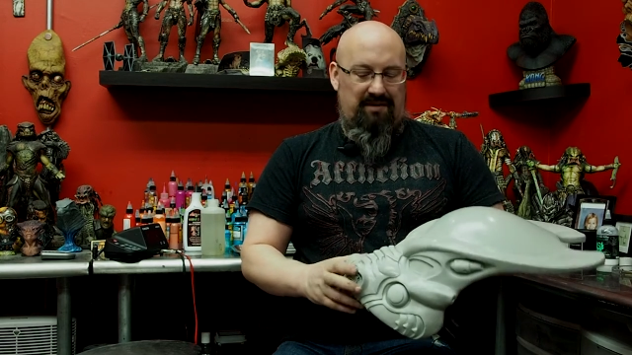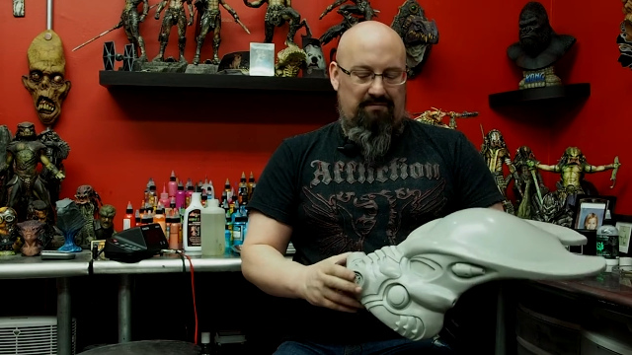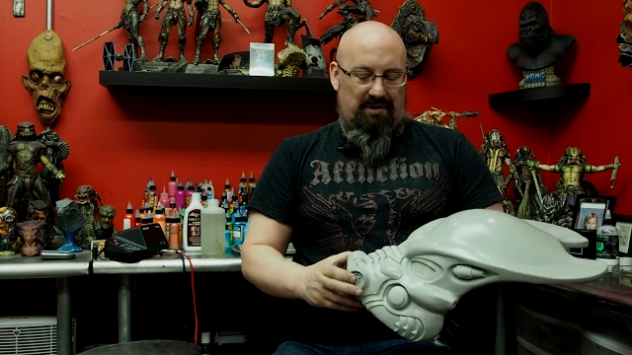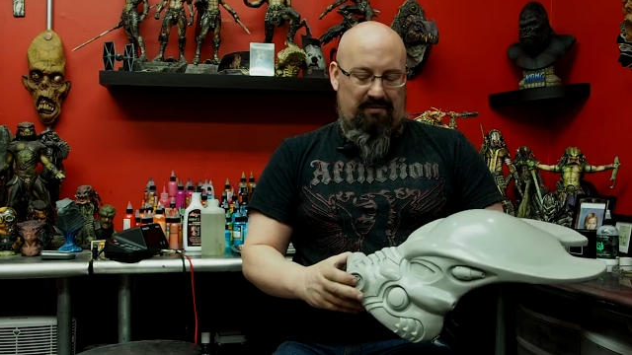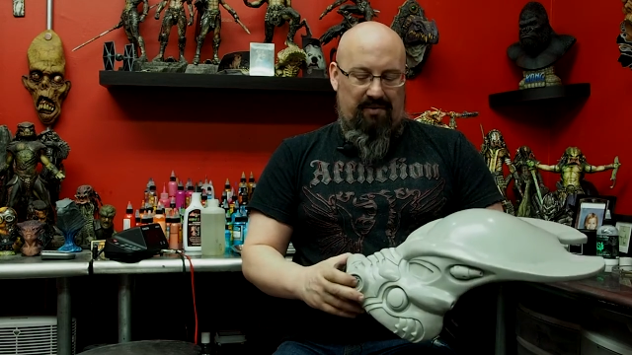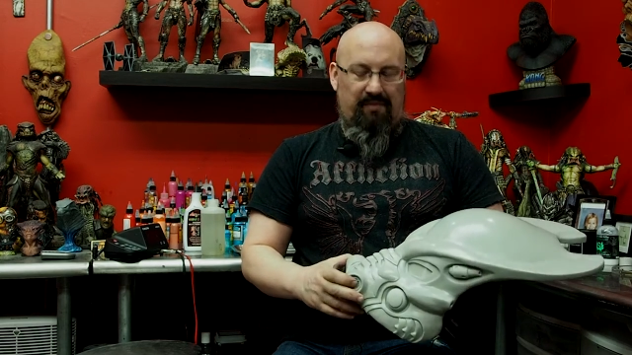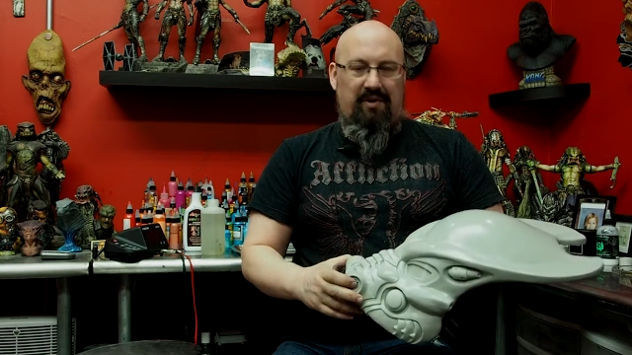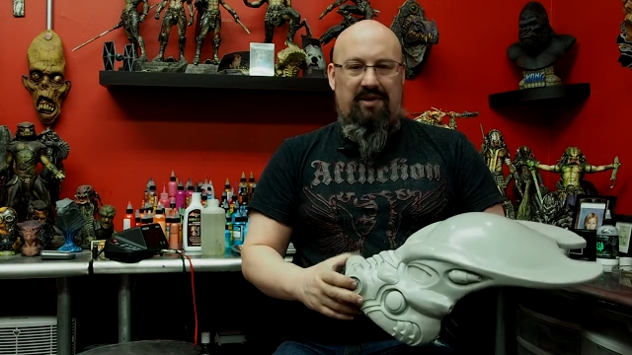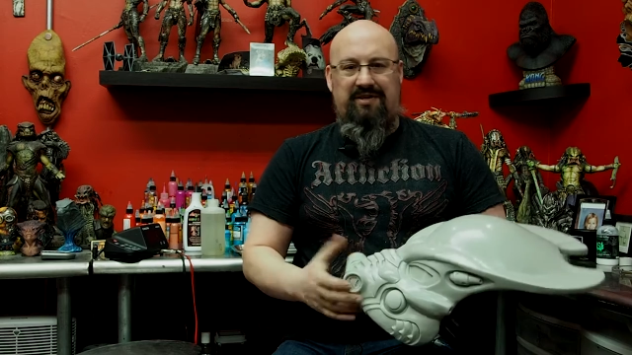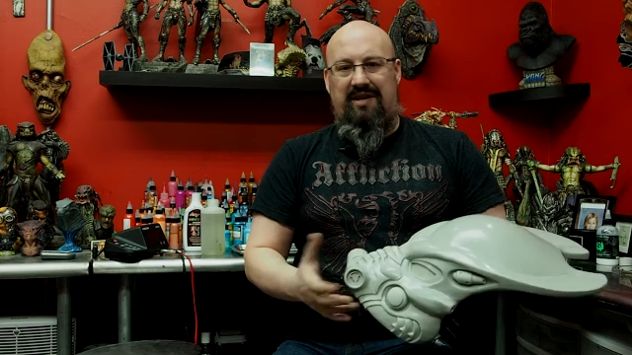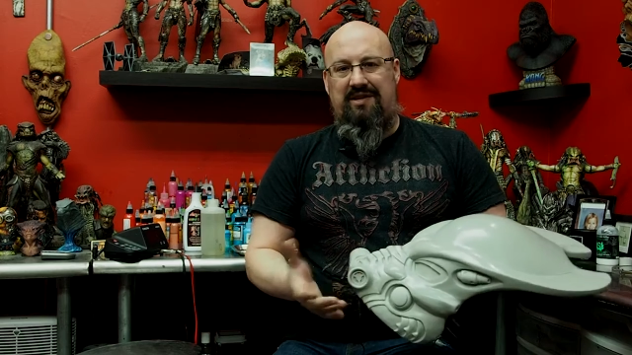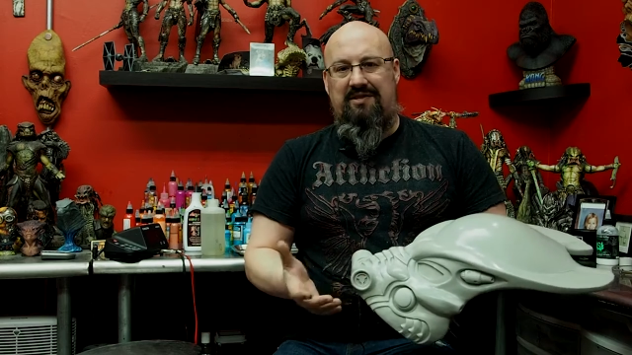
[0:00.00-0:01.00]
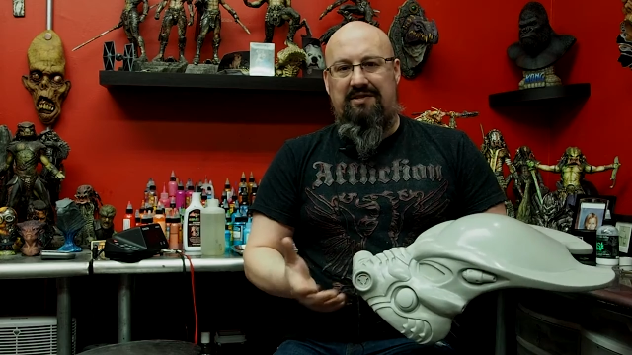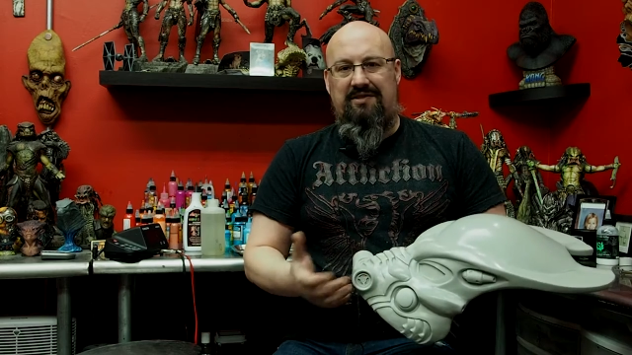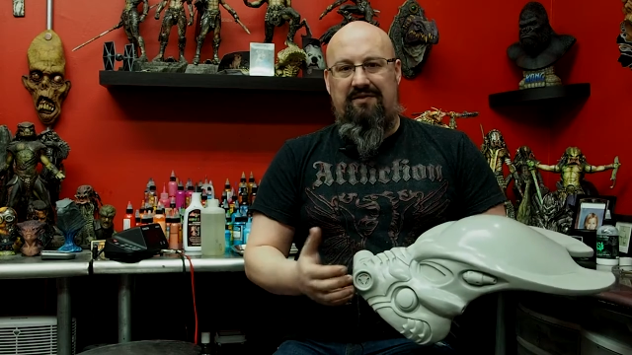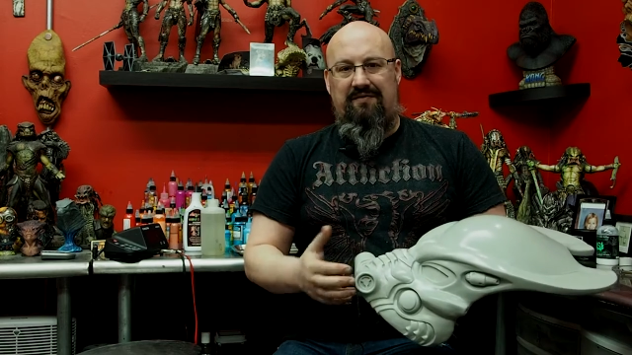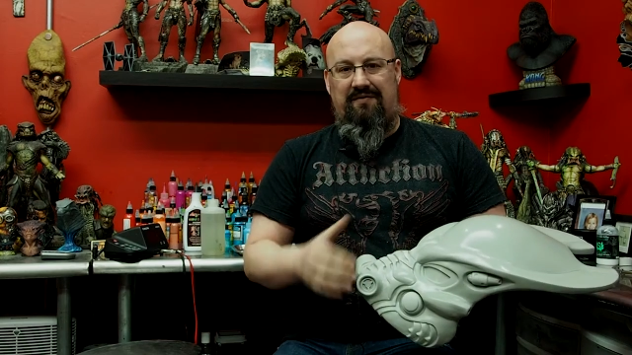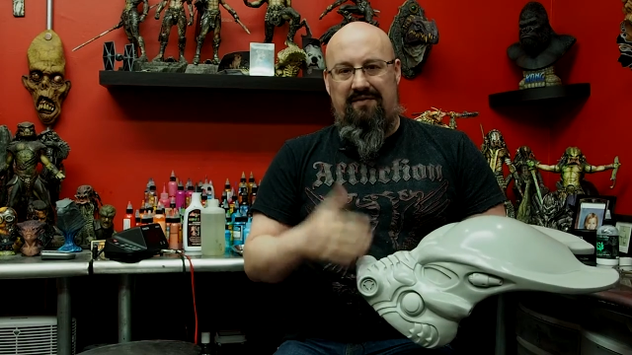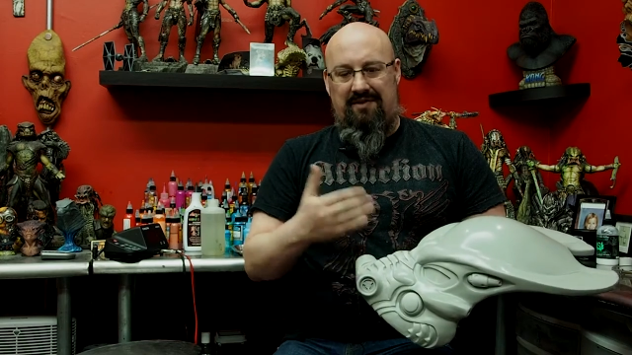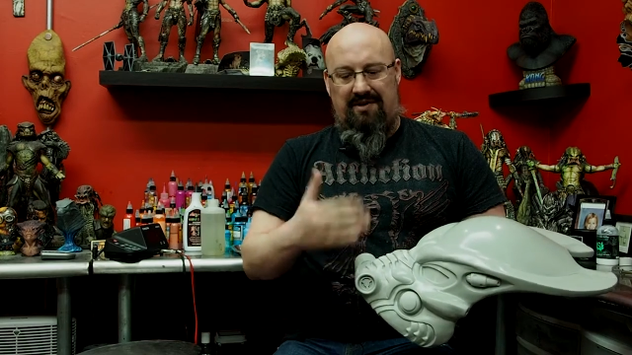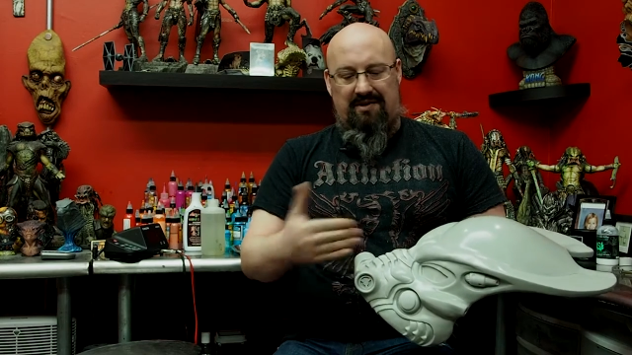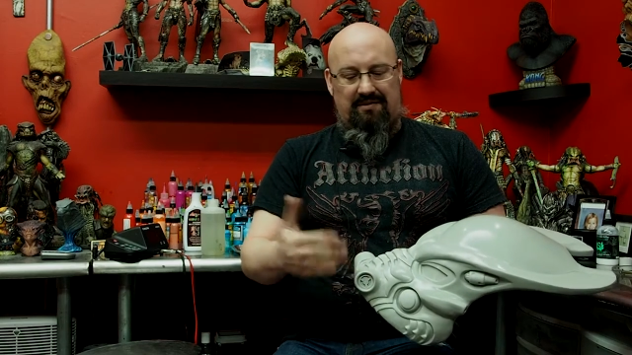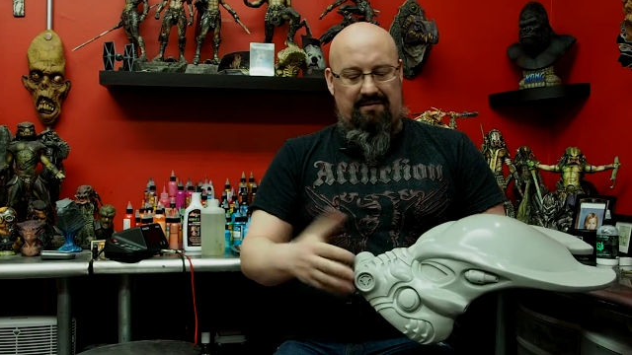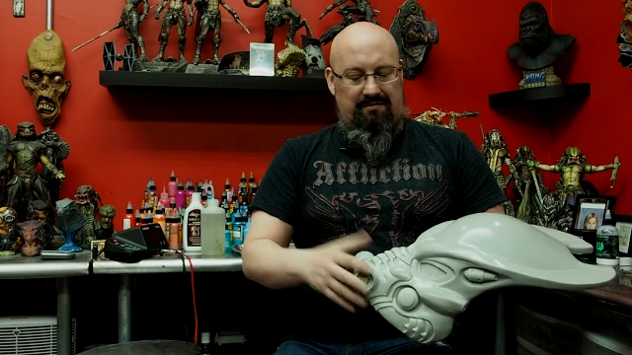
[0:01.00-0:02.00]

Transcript: but we will attach it to the